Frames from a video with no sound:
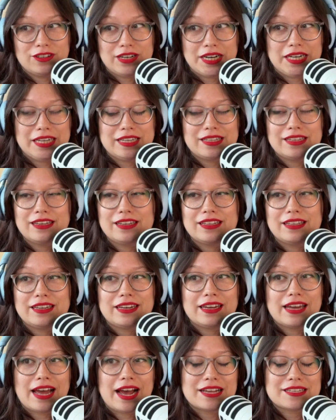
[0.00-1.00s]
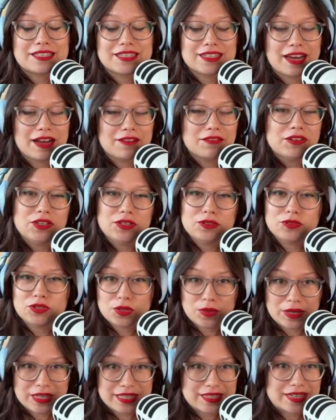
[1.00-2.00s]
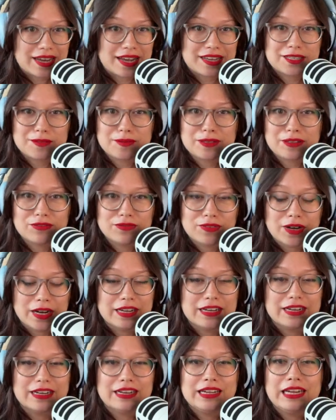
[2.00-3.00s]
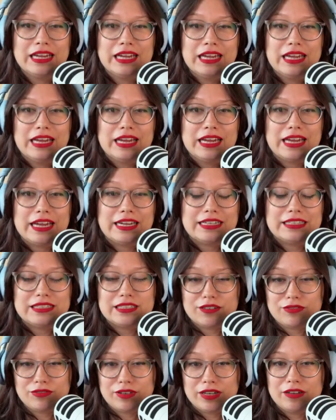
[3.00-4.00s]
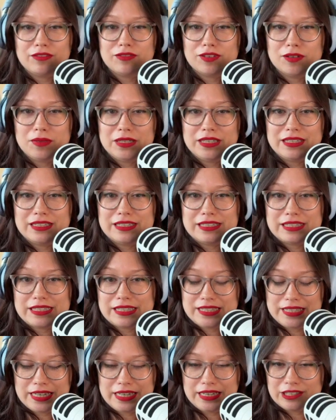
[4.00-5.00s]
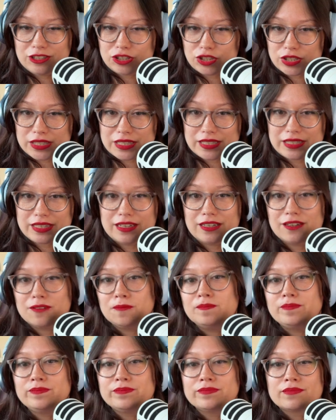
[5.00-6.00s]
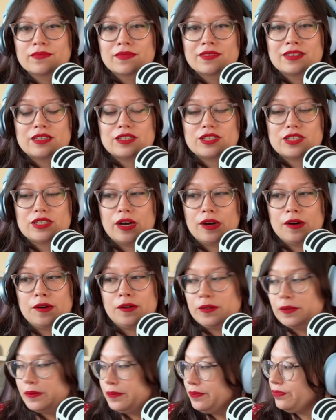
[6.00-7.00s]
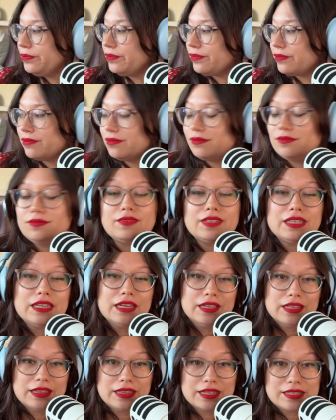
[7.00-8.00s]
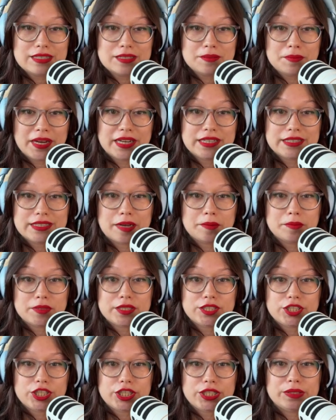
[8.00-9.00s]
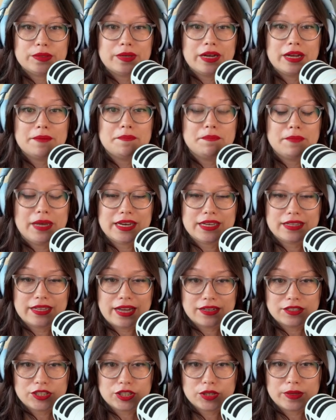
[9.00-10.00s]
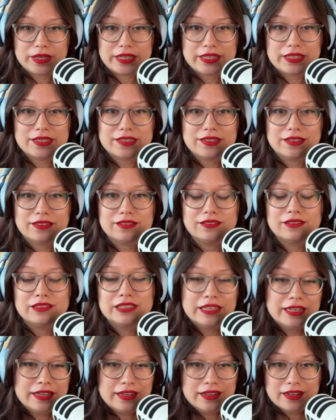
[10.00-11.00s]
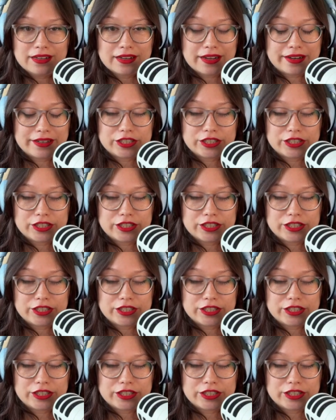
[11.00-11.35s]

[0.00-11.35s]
anything. Like it has to have a new twist. It has to be fun and different for me to like, stay interested. So this is my attempt to make that twist and kind of